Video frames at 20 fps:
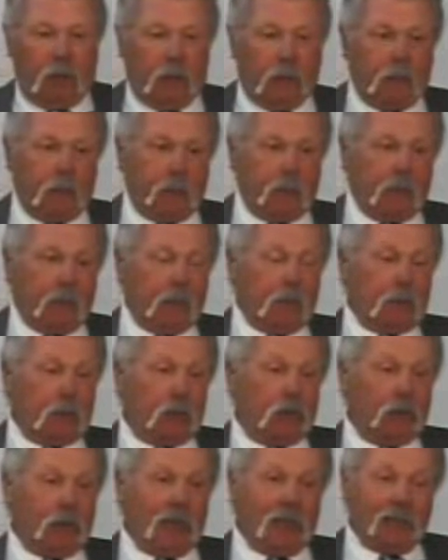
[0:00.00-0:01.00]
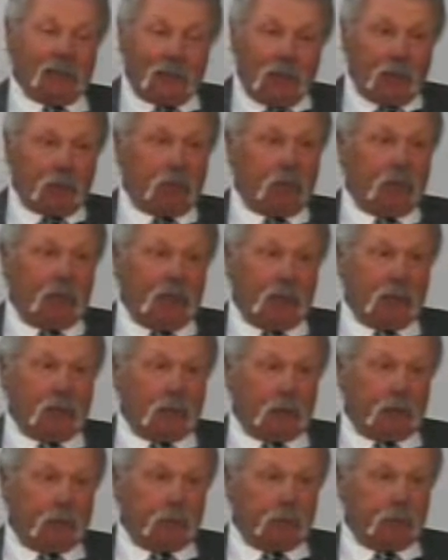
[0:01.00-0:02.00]
And 2 days after
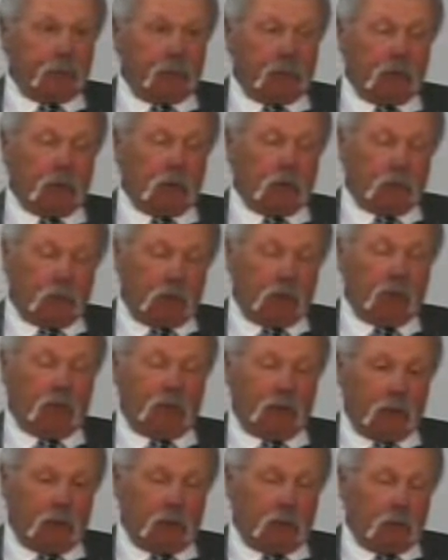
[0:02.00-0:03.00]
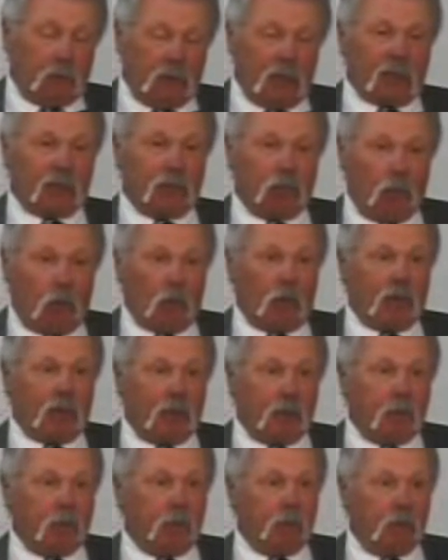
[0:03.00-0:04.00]
that, or the next
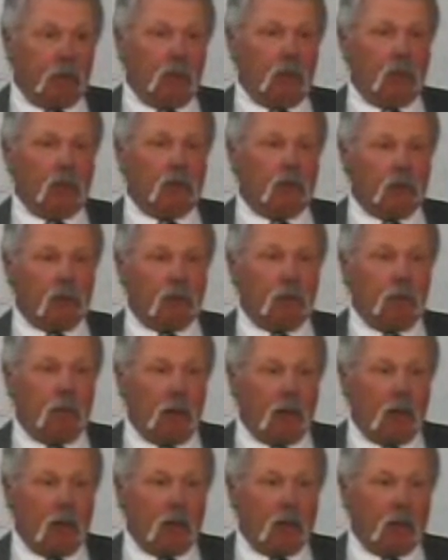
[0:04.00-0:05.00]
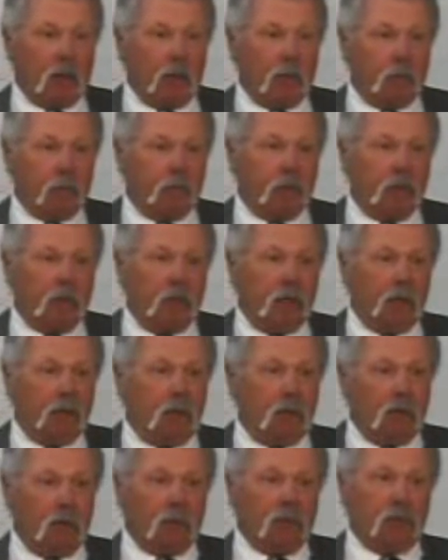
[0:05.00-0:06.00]
morning, the USS America
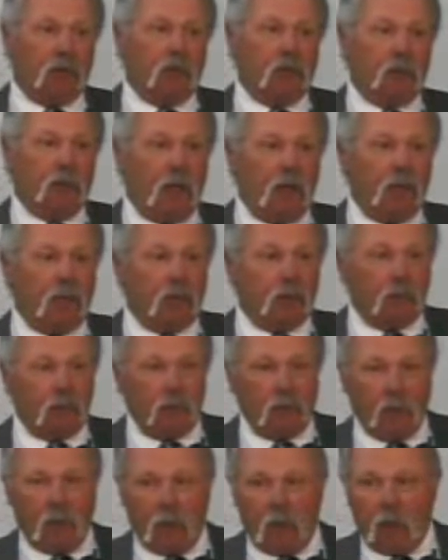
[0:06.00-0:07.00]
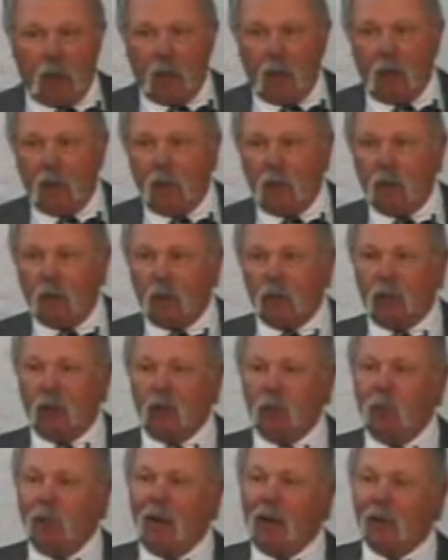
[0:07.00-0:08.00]
and the USS Davis and the
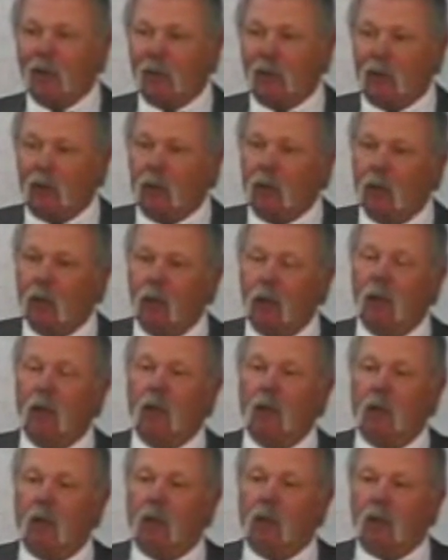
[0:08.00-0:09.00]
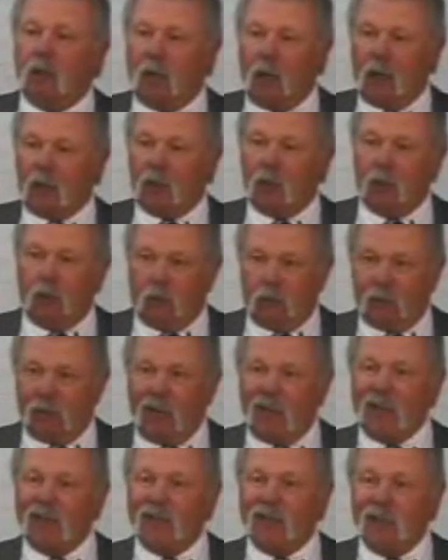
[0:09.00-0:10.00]
USS Massey got to
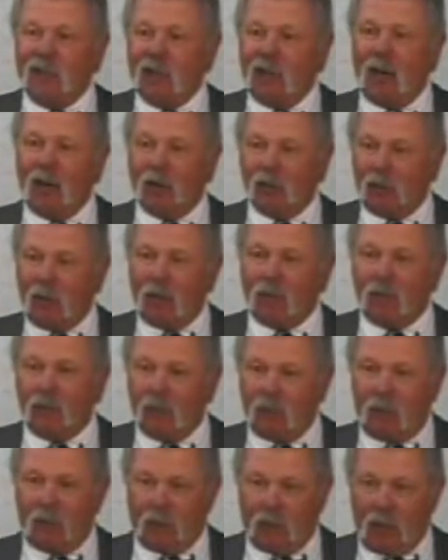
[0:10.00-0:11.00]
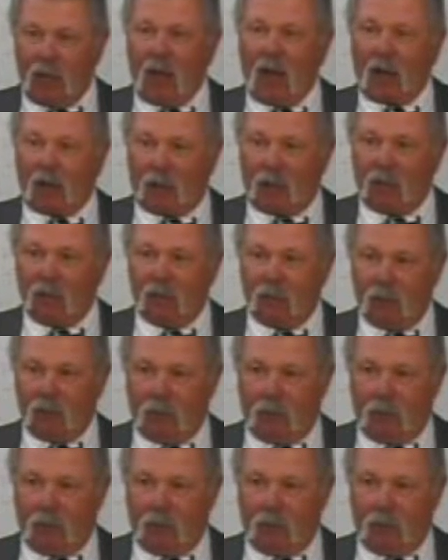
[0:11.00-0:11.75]
us 18 hours after the attack.